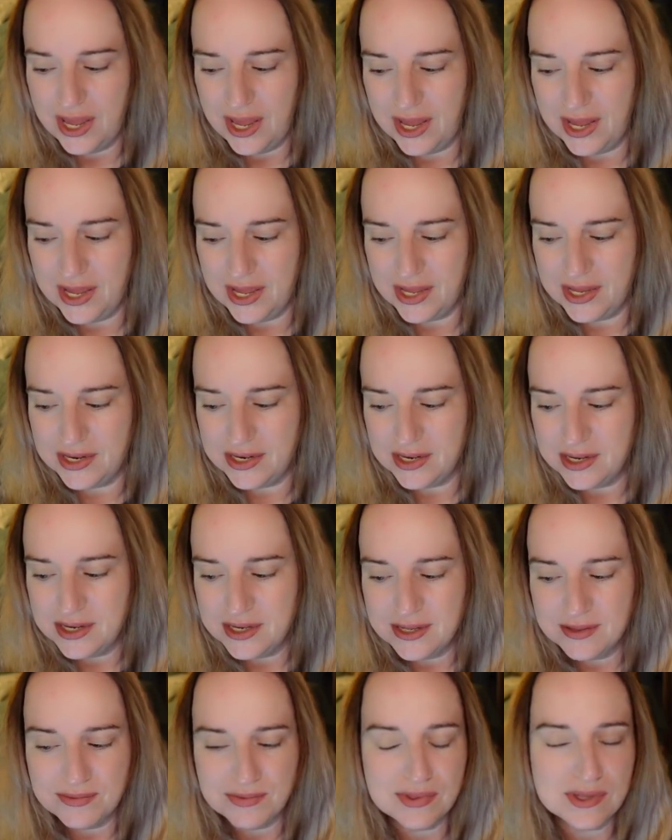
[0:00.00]
And
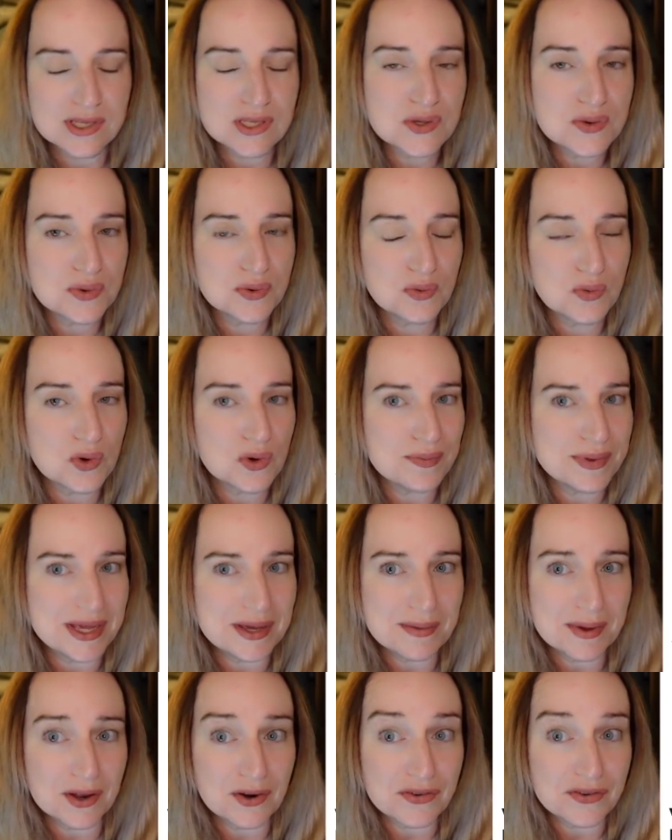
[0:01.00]
this one will
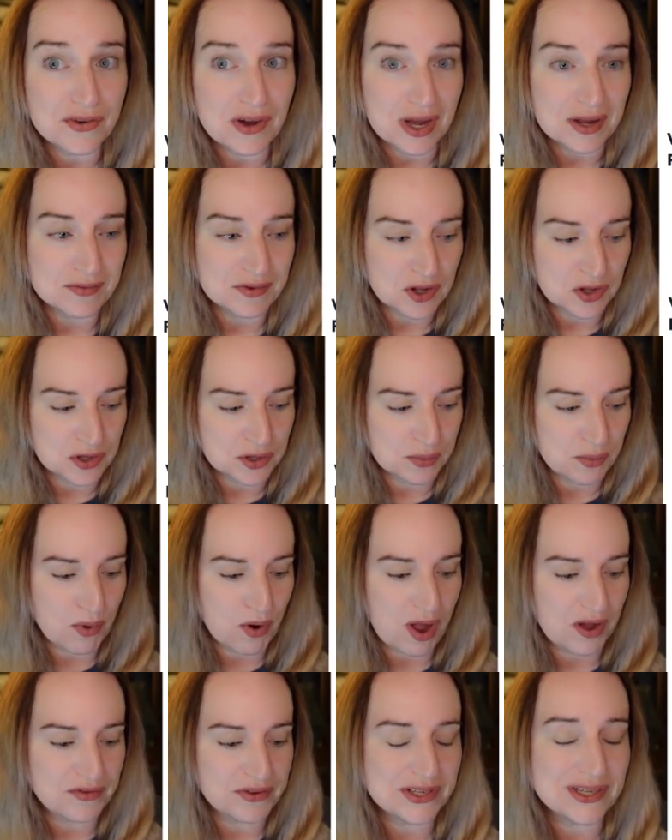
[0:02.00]
be about a five dollar
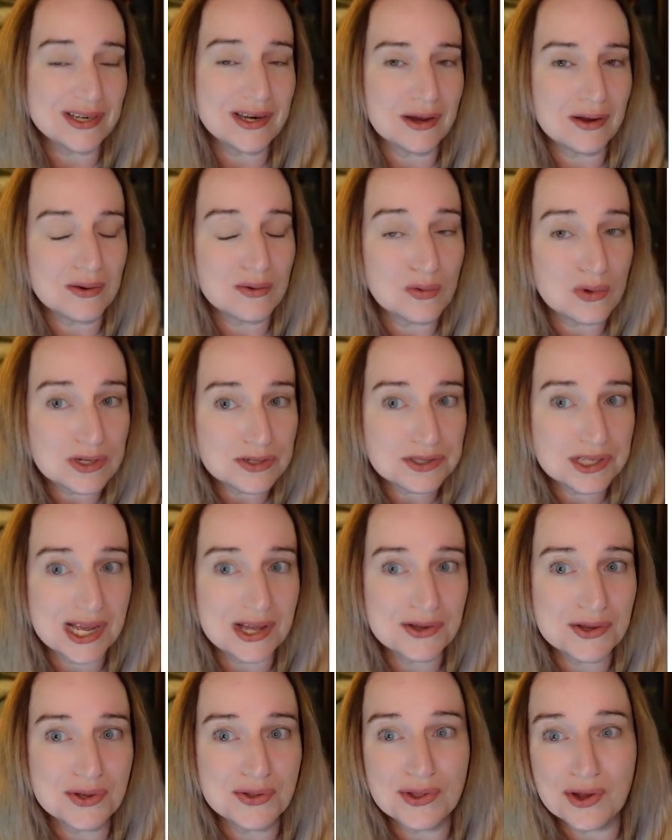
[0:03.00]
profit. Now, I will
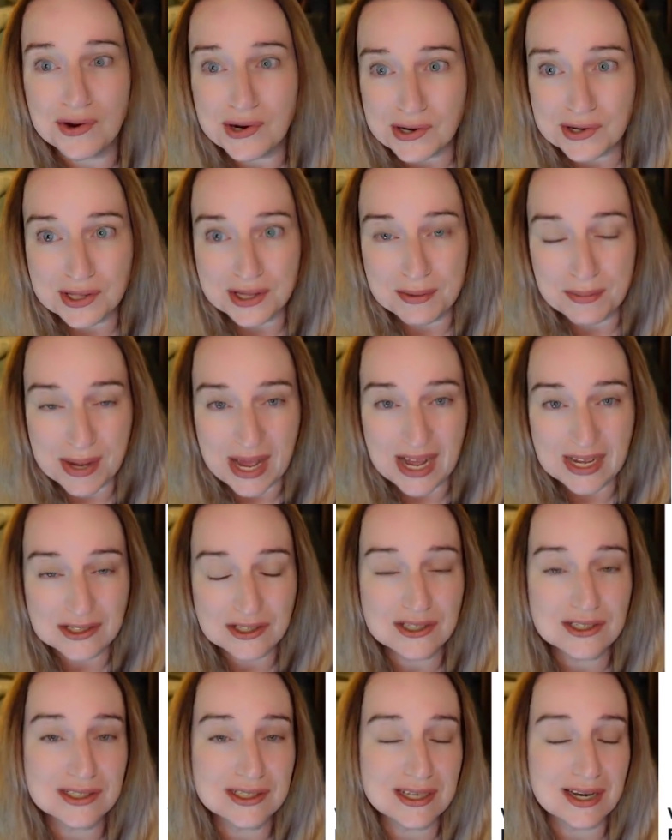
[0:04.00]
tell you the Harley
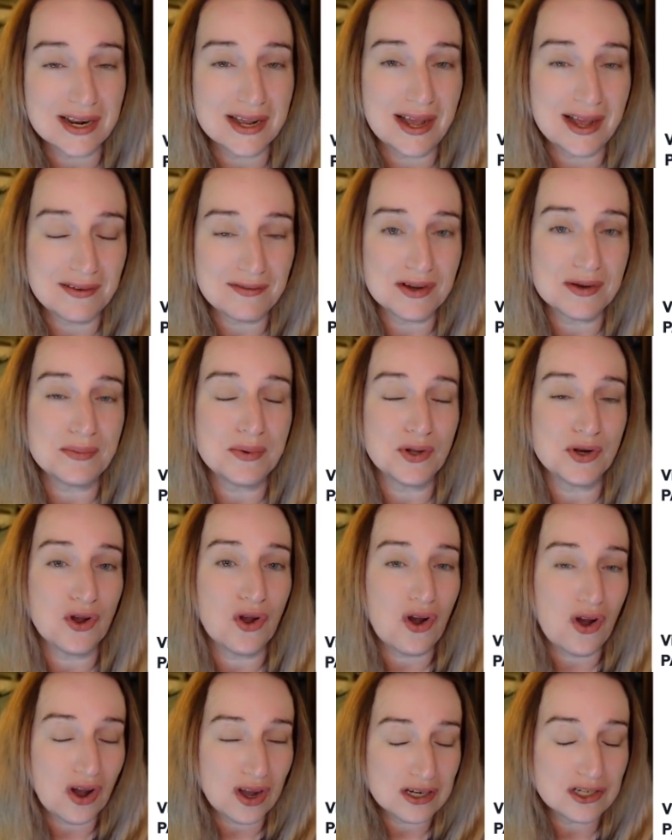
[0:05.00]
patches that I have up on
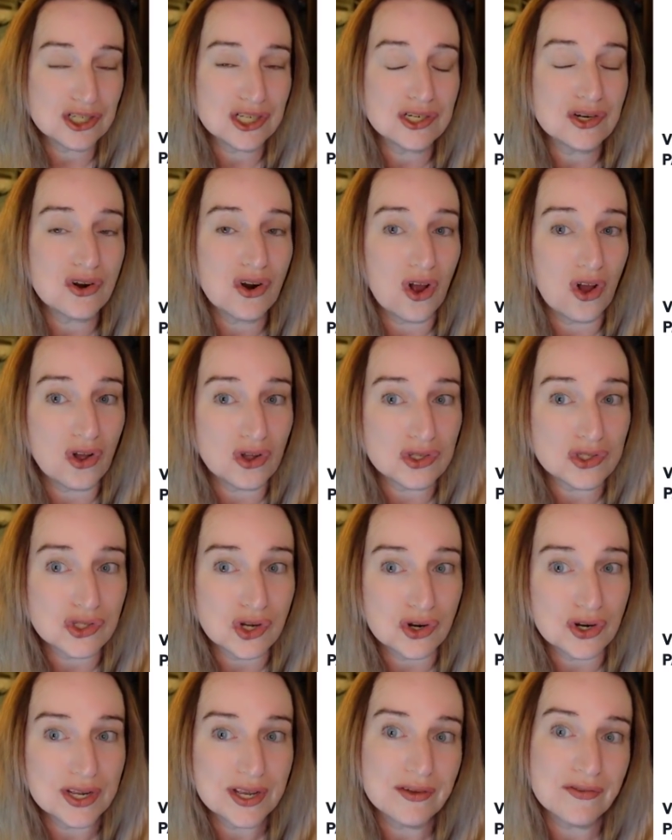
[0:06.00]
auction are all
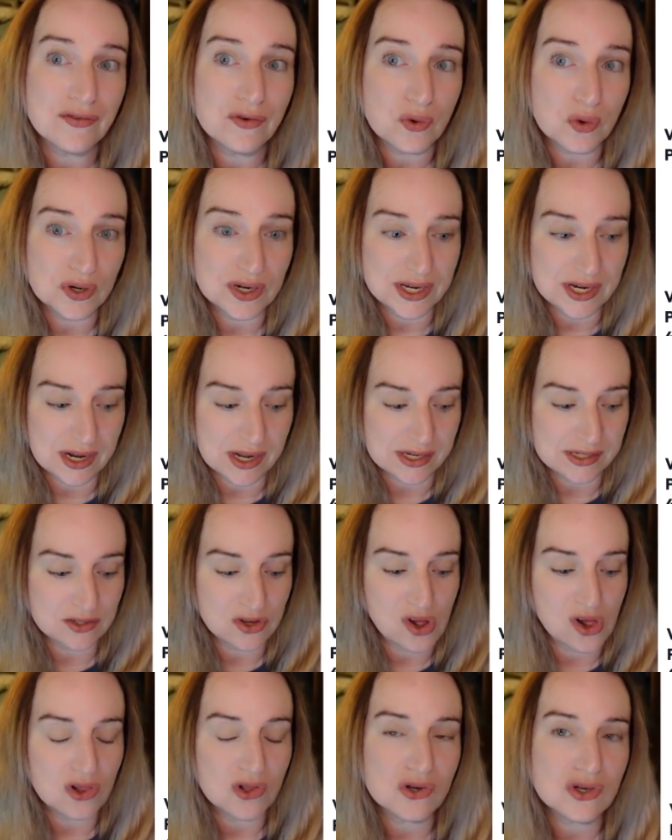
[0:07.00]
starting at forty-nine
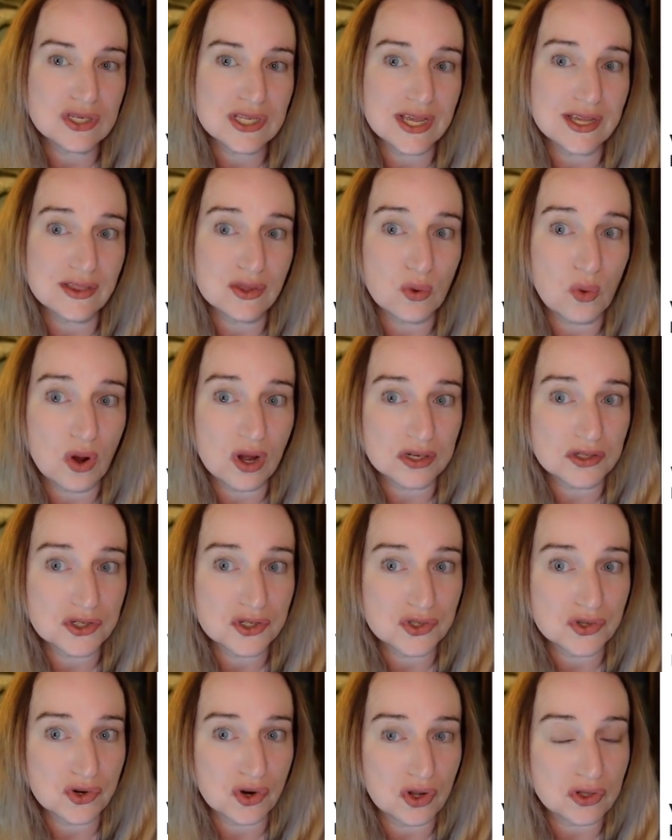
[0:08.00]
dollars, and the
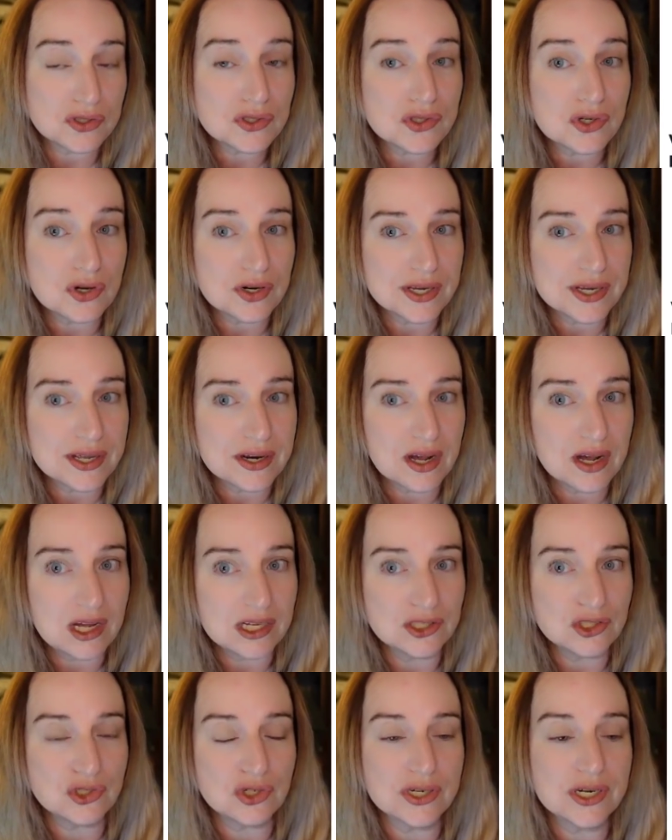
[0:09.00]
watches are all starting at one
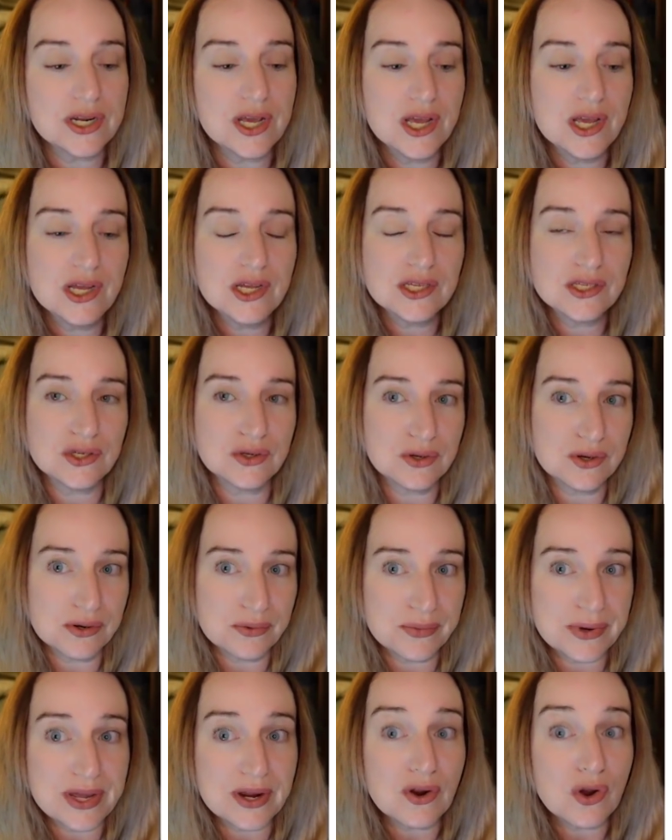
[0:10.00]
hundred dollars. So
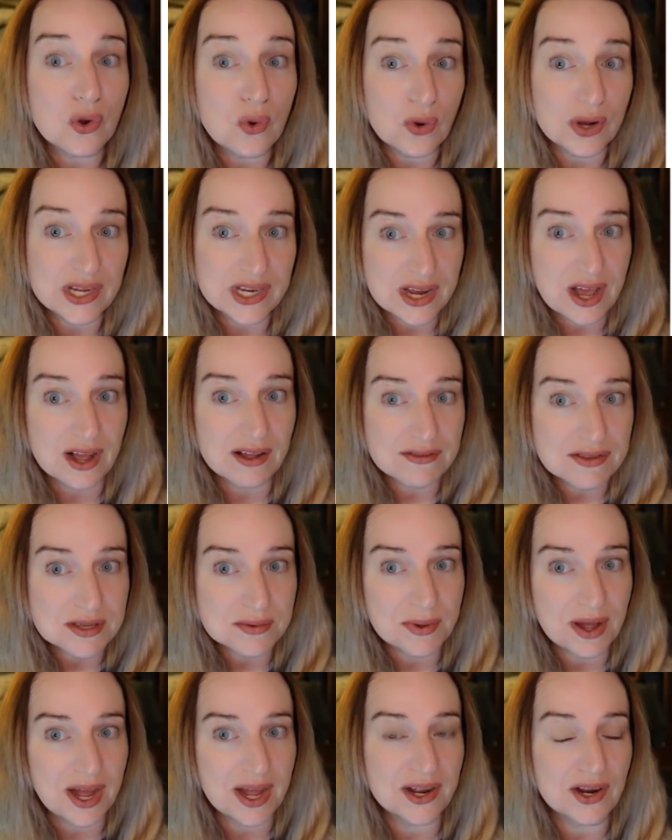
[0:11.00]
we are going to have
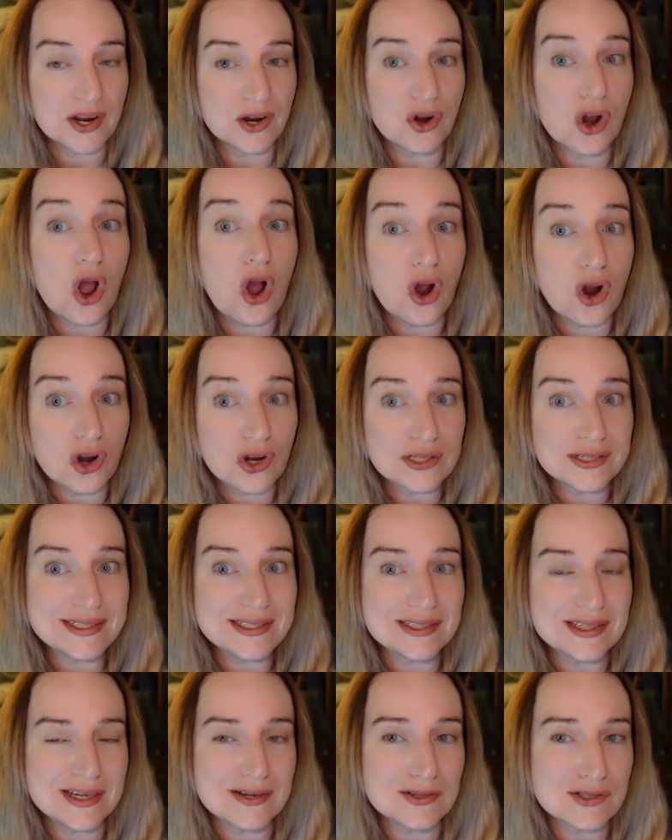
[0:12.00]
some higher Harley
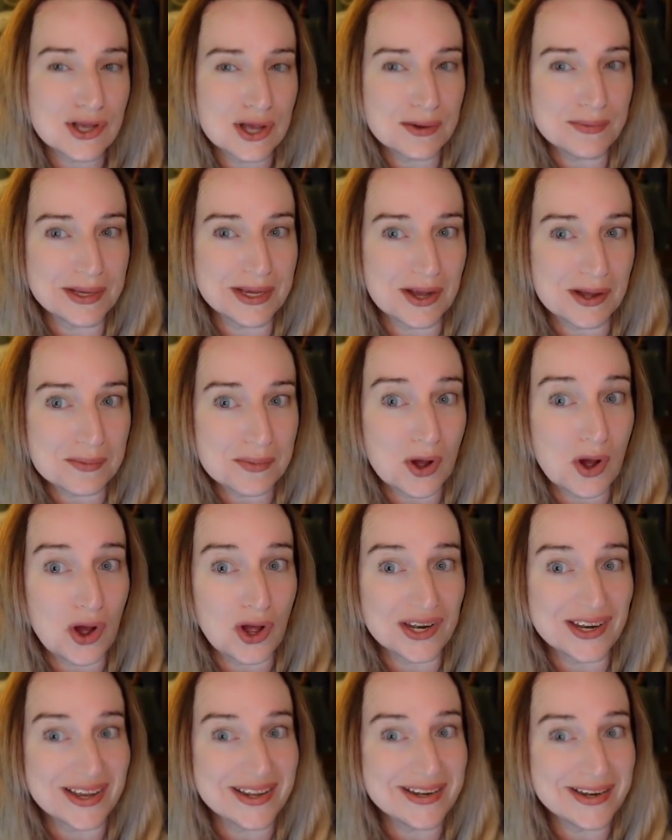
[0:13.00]
sales coming up
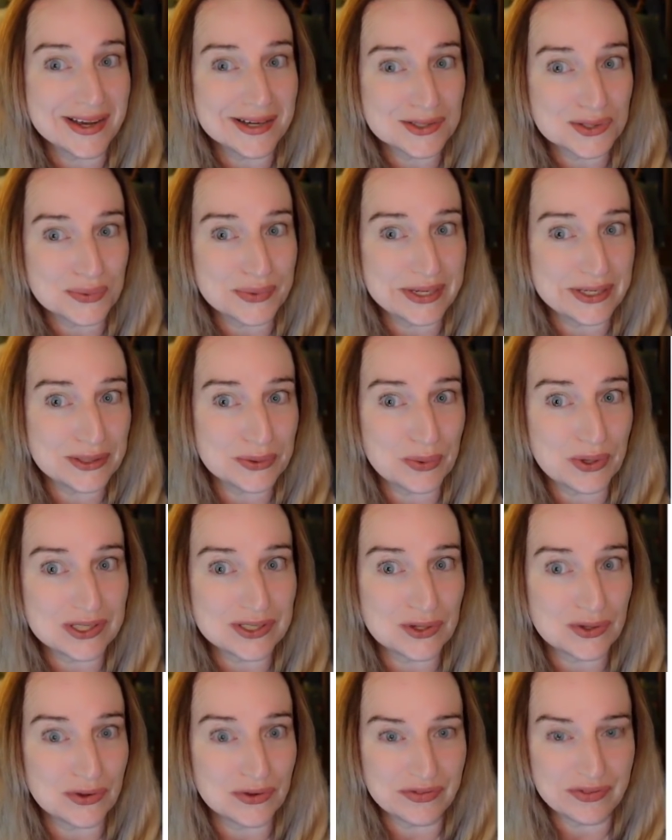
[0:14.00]
on next week's
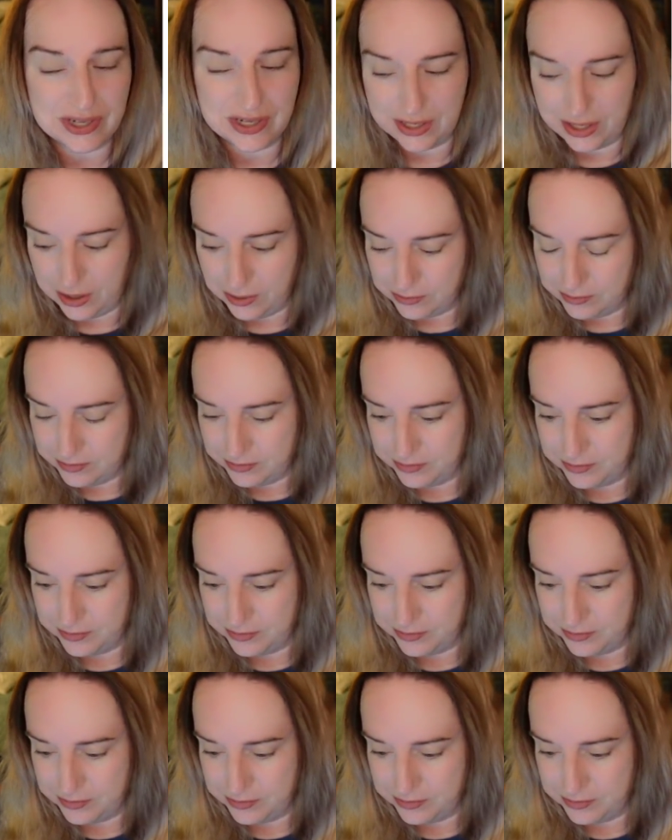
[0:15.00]
What Sold video.